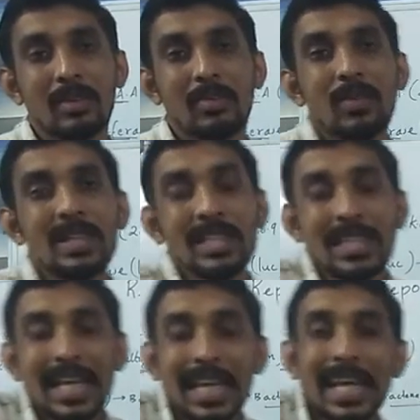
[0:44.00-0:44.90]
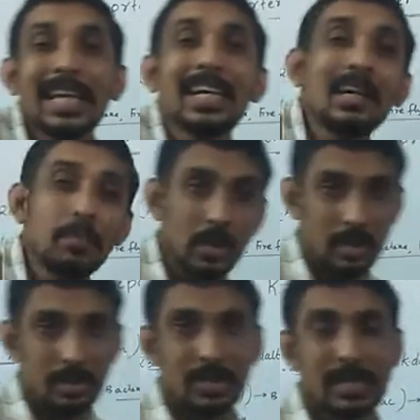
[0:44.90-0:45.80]
which
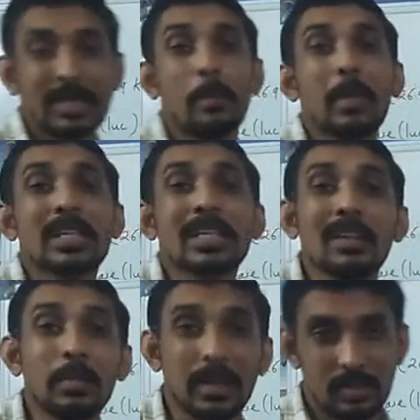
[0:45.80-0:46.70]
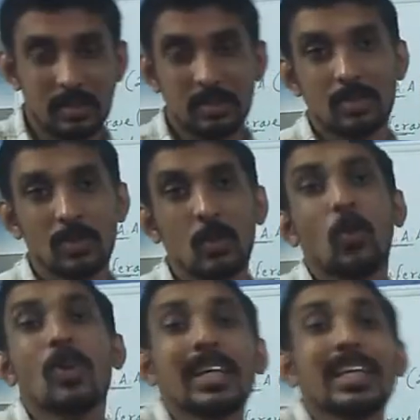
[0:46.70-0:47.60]
enabled the measurement
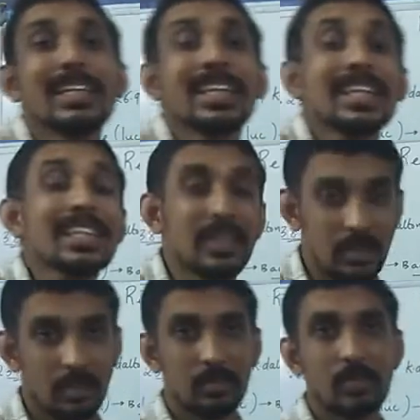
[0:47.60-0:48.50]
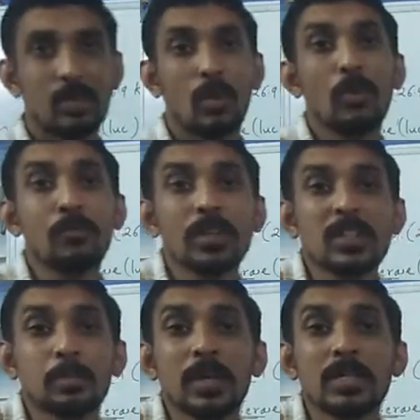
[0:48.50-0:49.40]
or detection of a
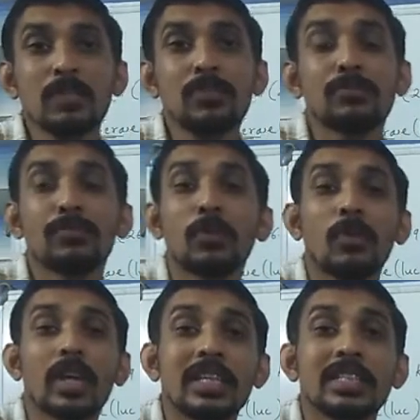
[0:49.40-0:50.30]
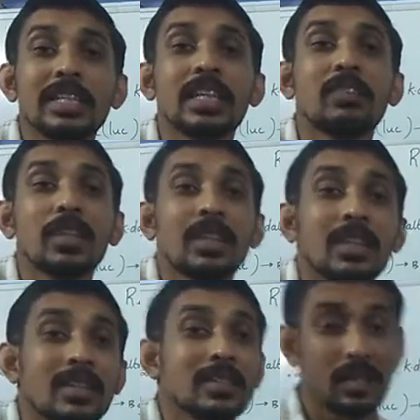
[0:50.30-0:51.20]
specific foreign gene
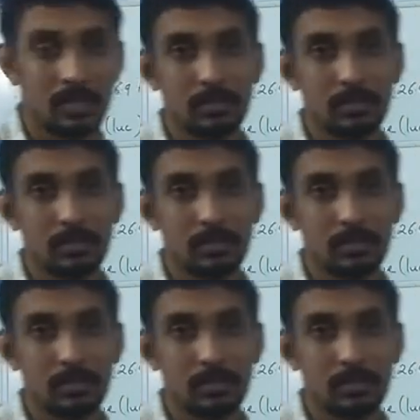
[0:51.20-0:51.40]
within the cell.